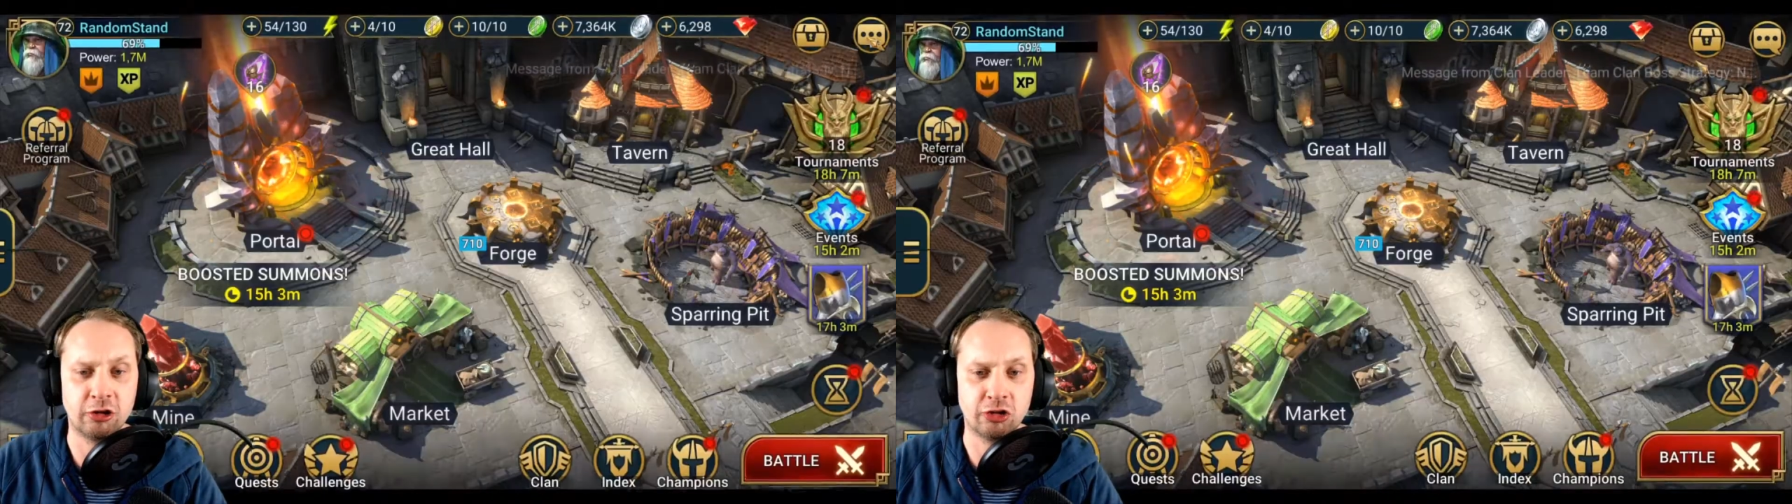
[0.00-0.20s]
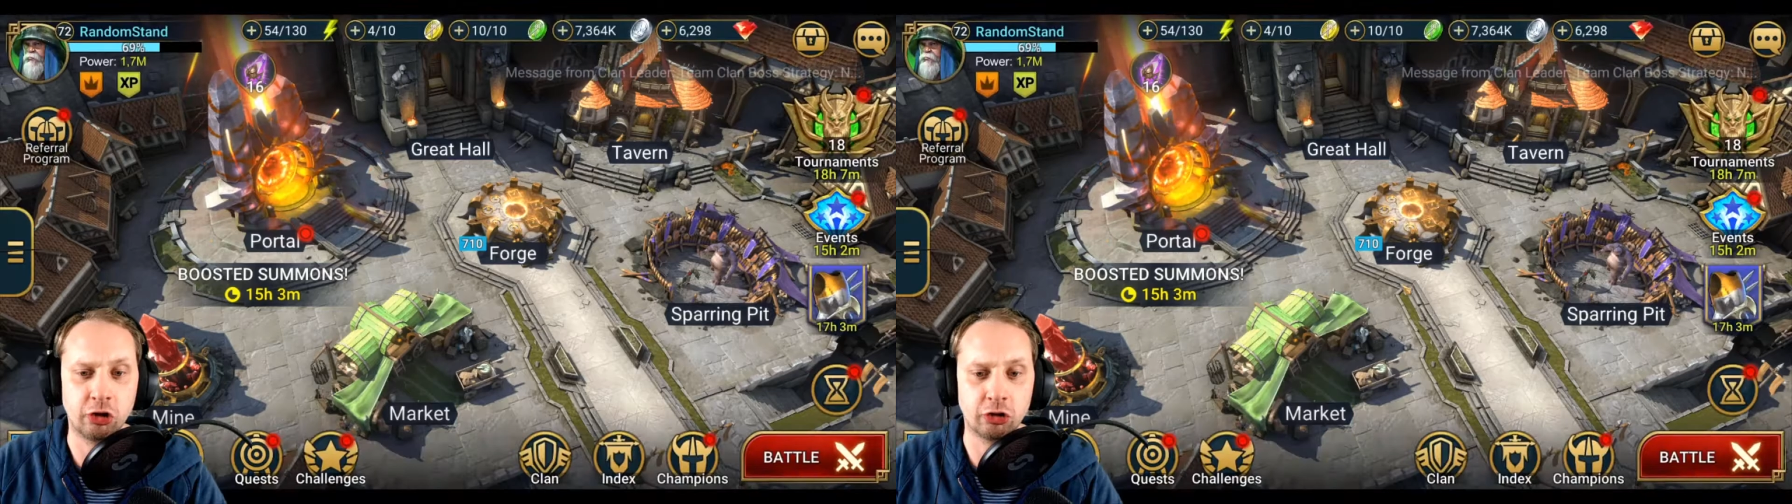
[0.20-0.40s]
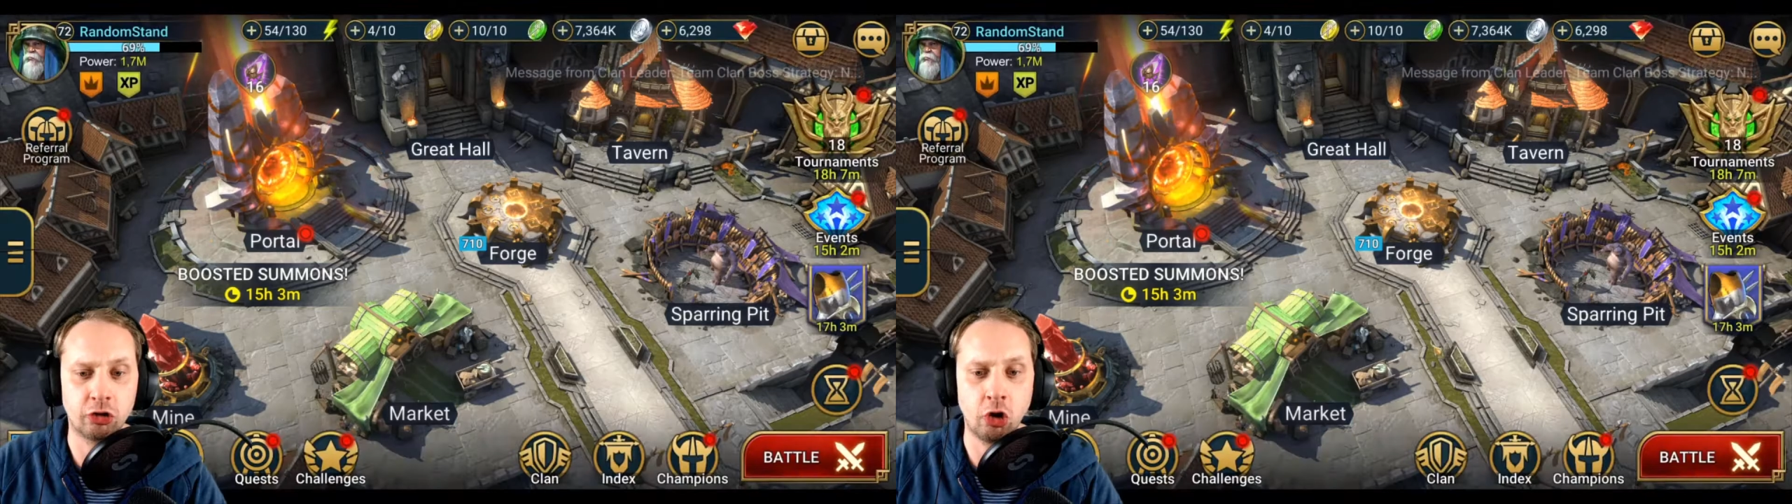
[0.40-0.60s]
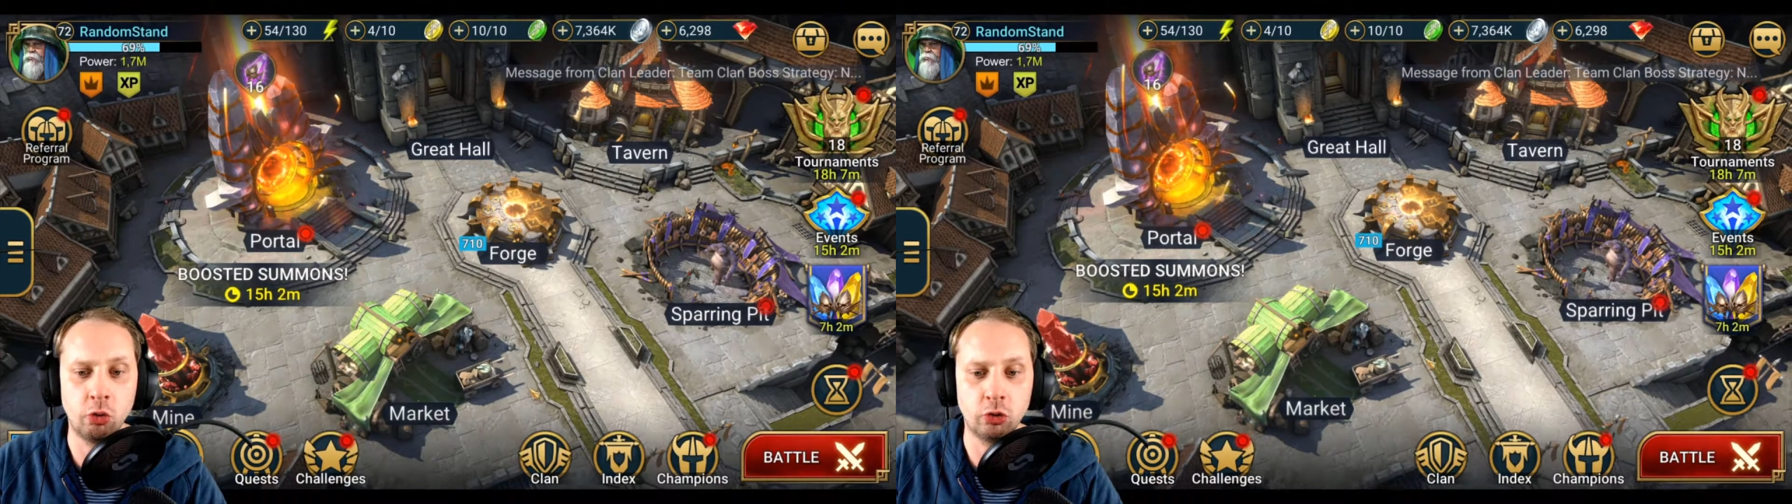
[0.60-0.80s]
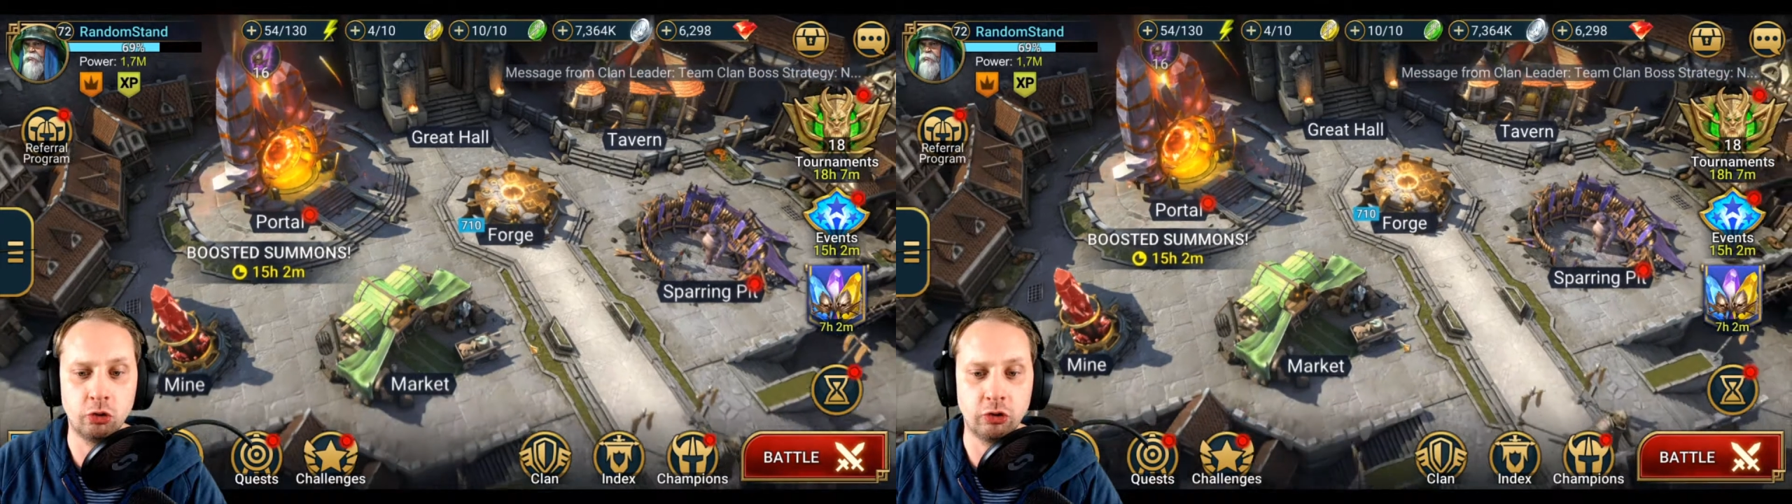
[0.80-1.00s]
shards,
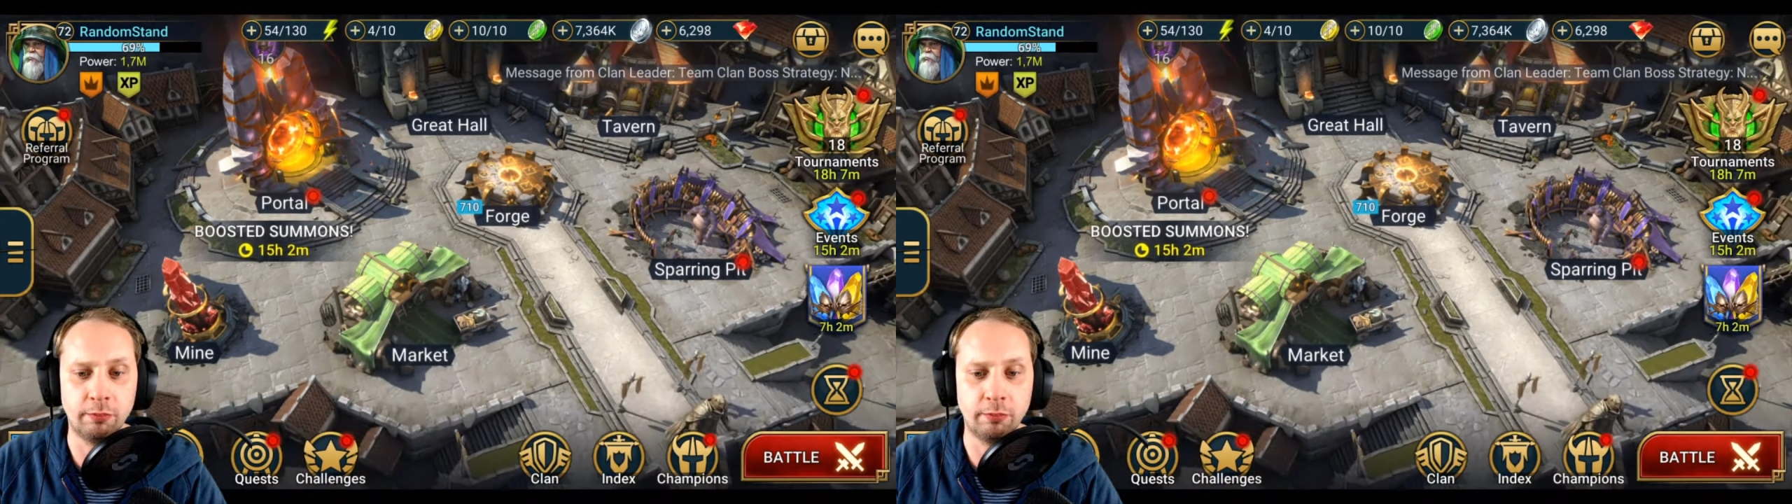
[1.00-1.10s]
go to the